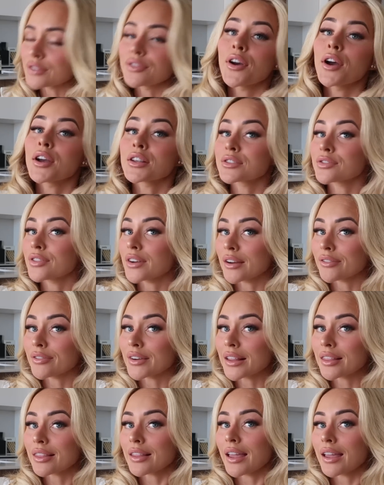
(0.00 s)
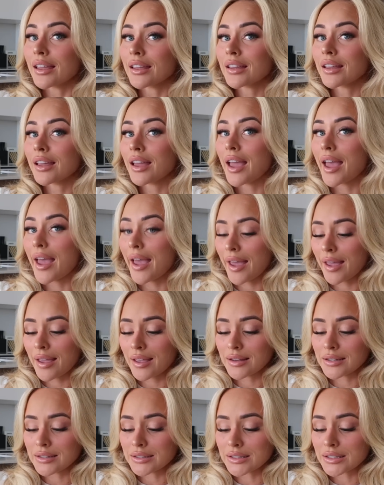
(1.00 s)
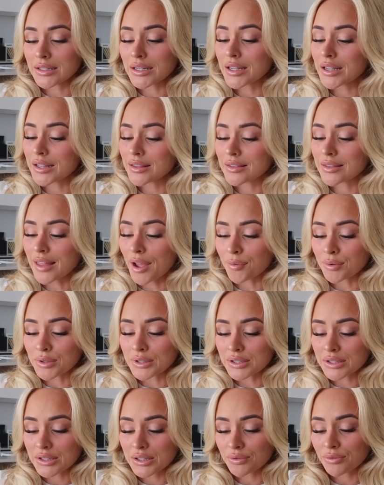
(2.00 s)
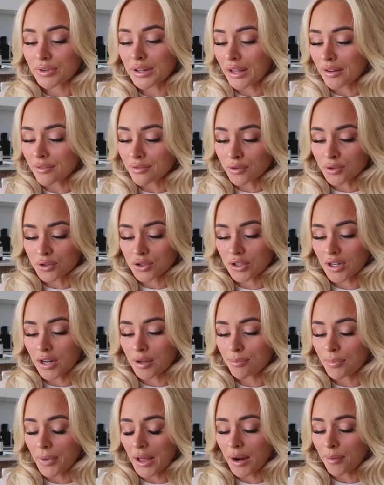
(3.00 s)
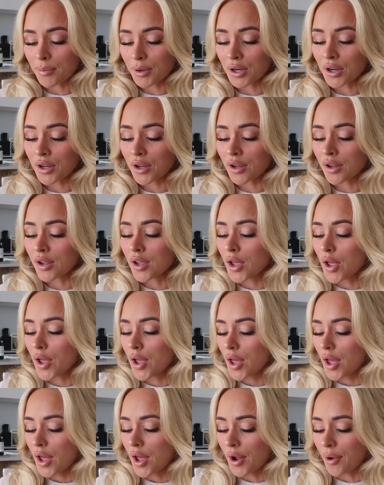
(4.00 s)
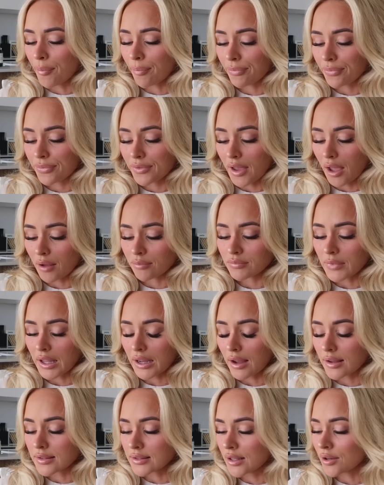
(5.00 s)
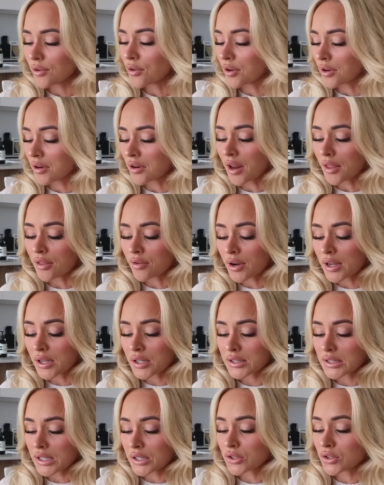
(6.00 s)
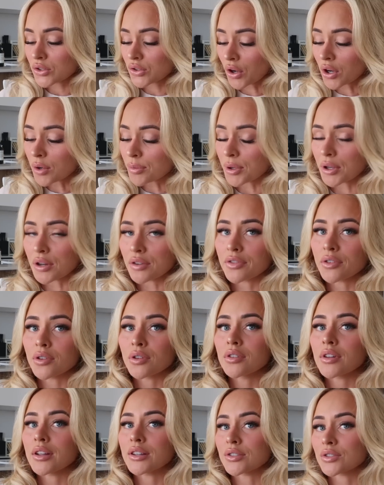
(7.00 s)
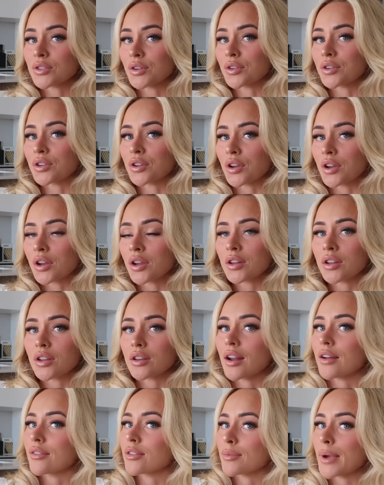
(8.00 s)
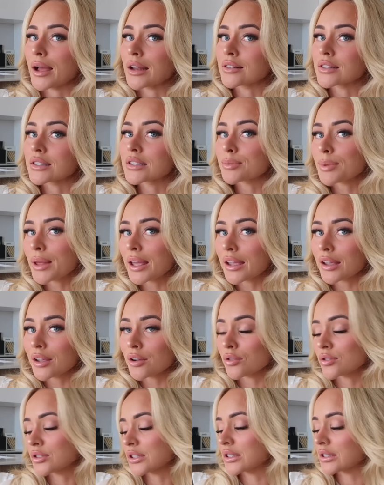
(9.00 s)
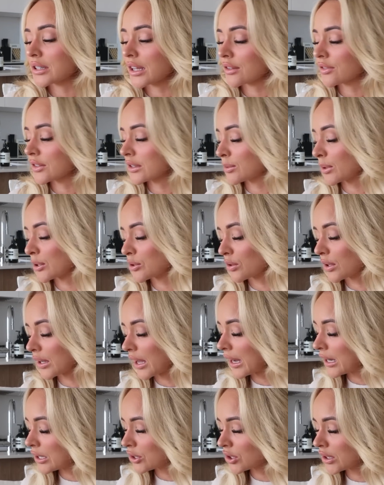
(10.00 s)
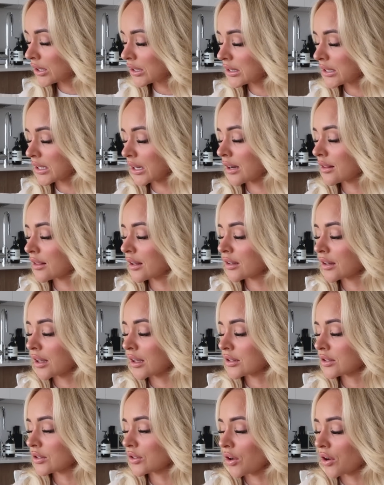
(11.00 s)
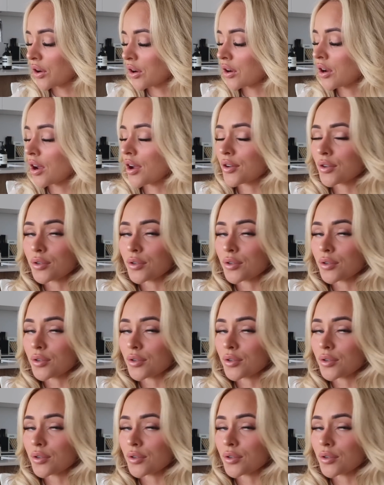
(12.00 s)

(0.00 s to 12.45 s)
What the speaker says: a first for everything, and that was really unfortunate, but I'm gonna like I said, order another one because they're so beautiful and so cute. You can have them out on display or just like for special occasions, and I think they're so